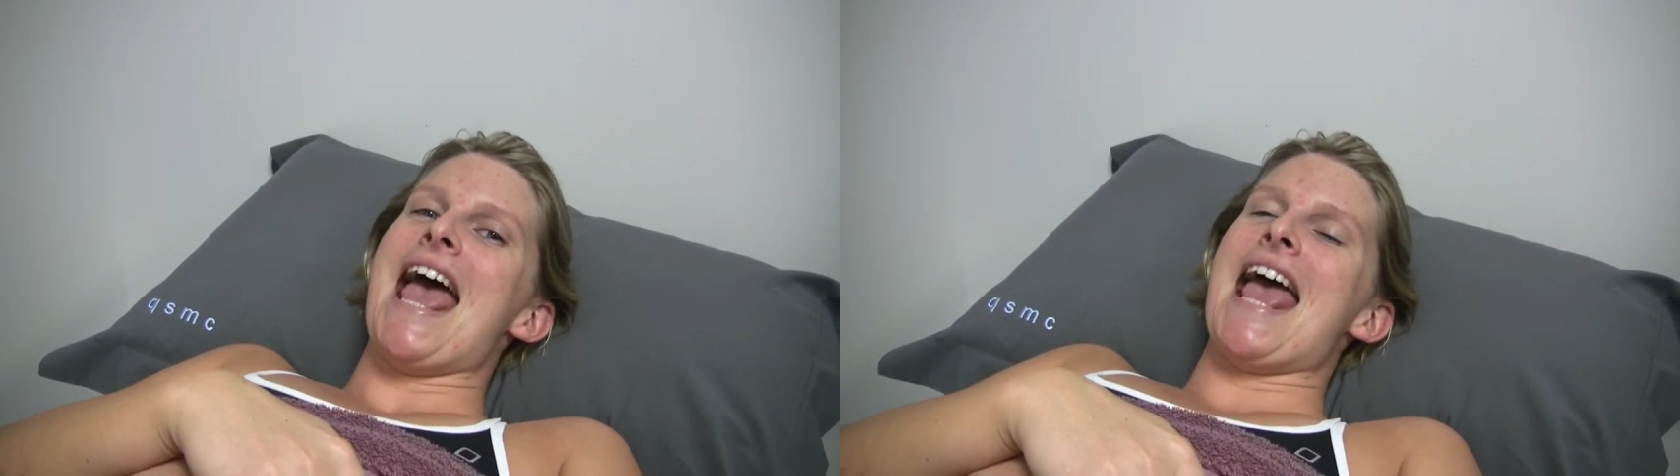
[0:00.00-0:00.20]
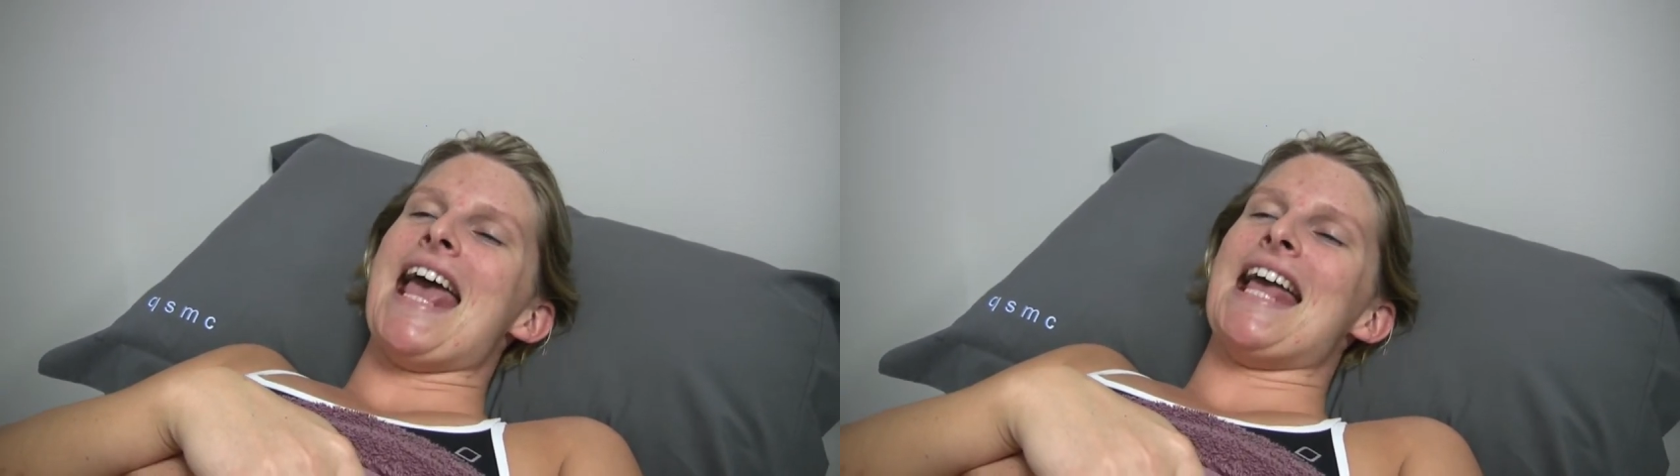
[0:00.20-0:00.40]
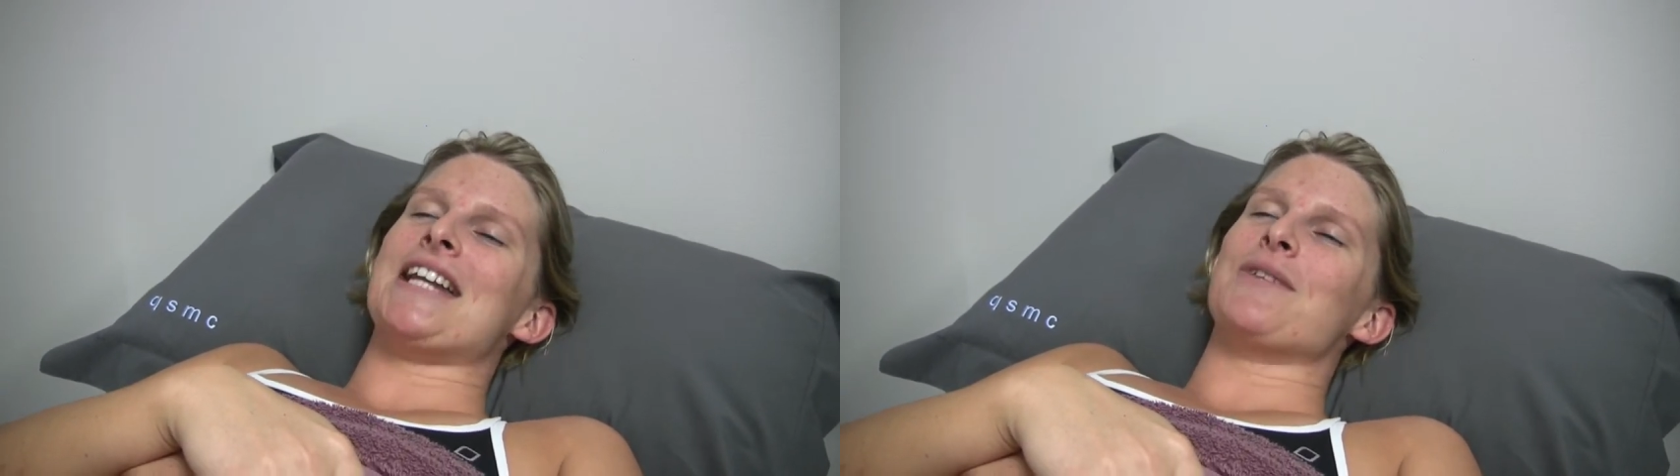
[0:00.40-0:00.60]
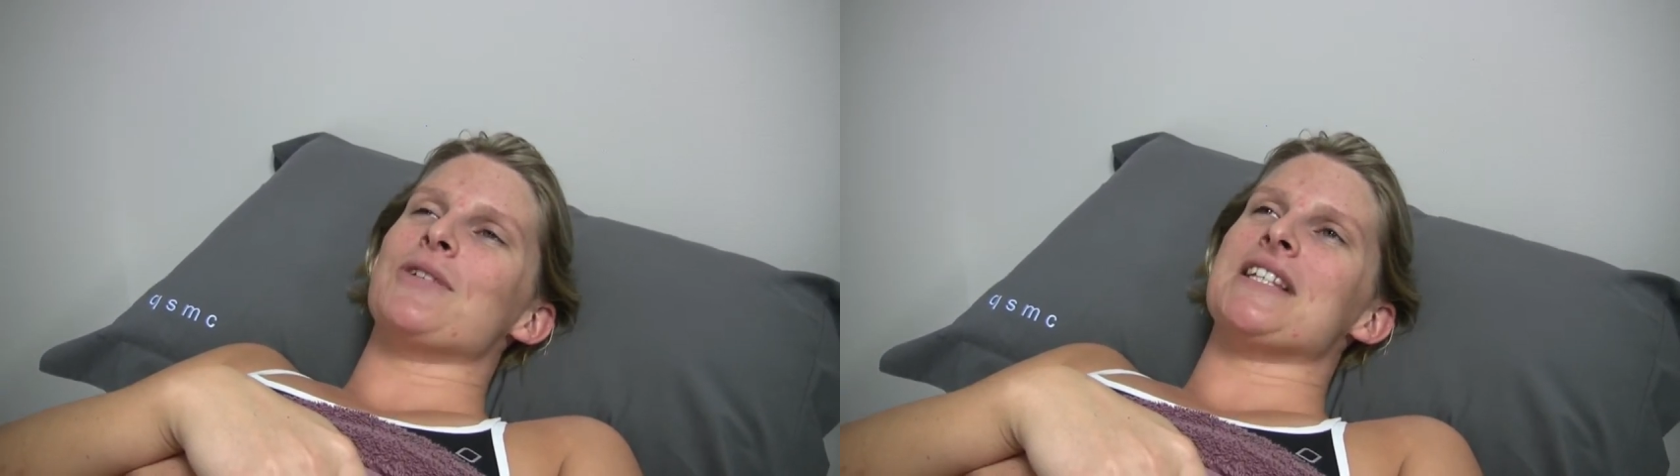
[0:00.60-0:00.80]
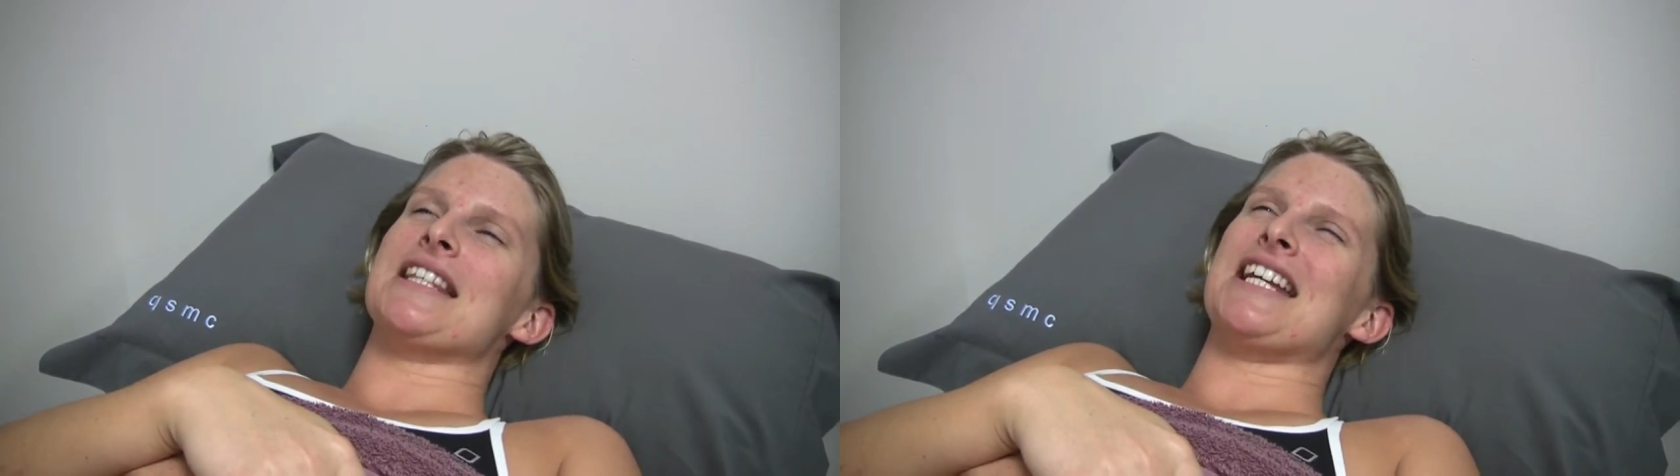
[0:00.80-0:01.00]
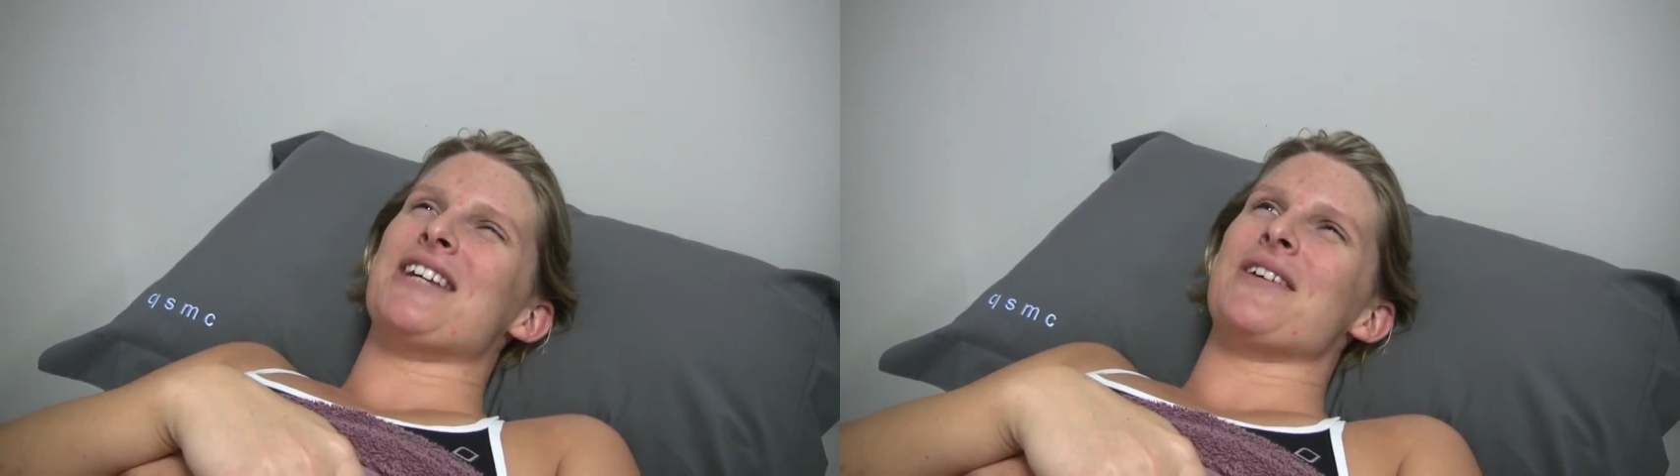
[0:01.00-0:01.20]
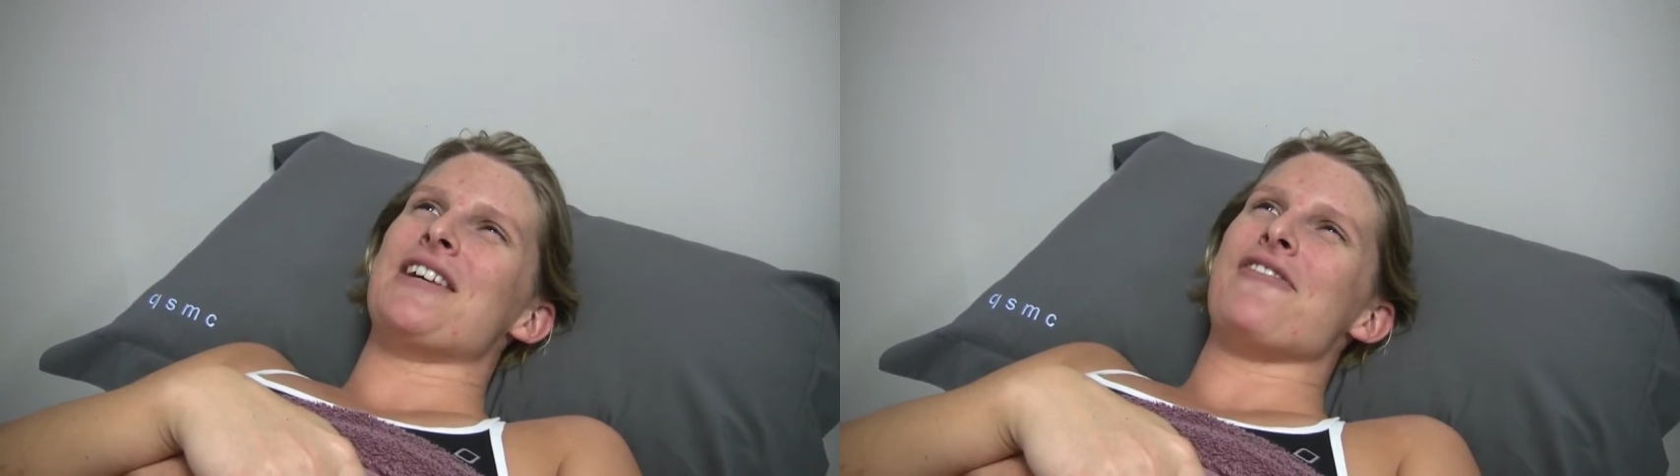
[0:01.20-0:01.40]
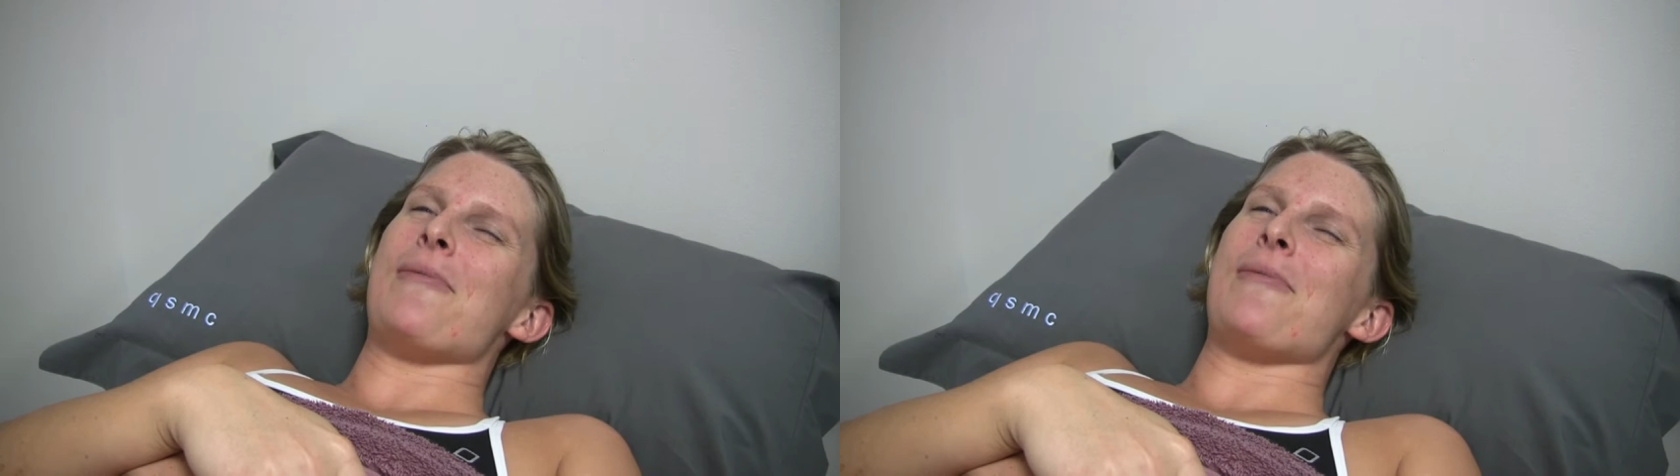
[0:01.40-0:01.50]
and it was lingering